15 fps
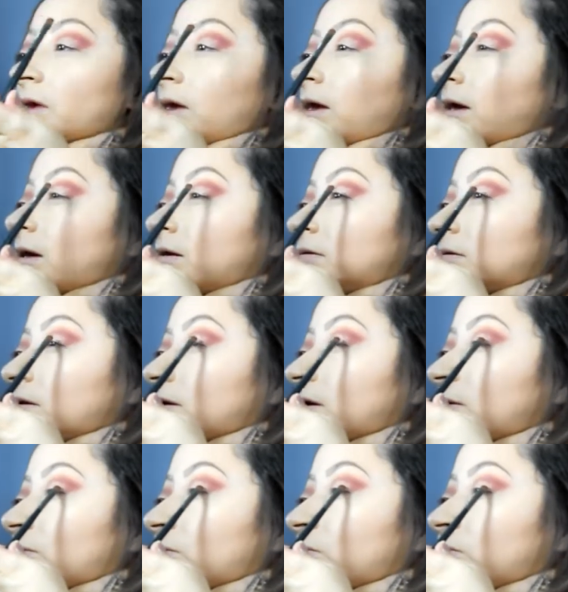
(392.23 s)
and
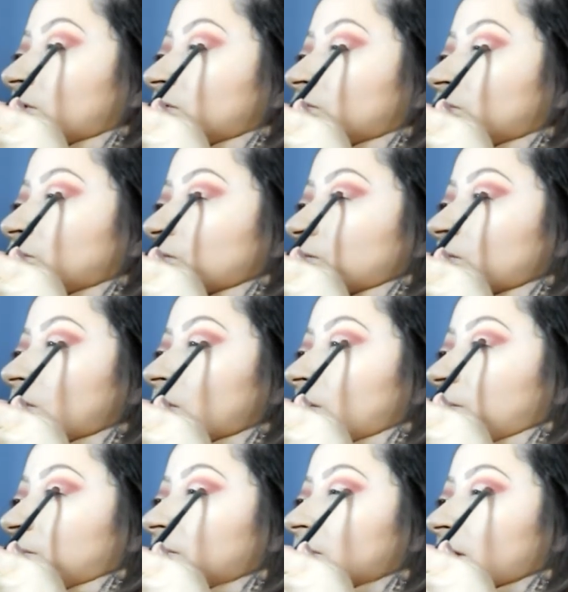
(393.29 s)
I'm going to
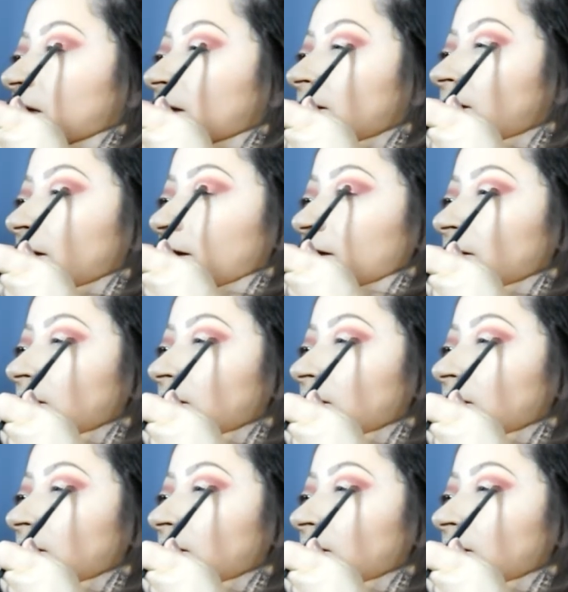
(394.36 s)
apply it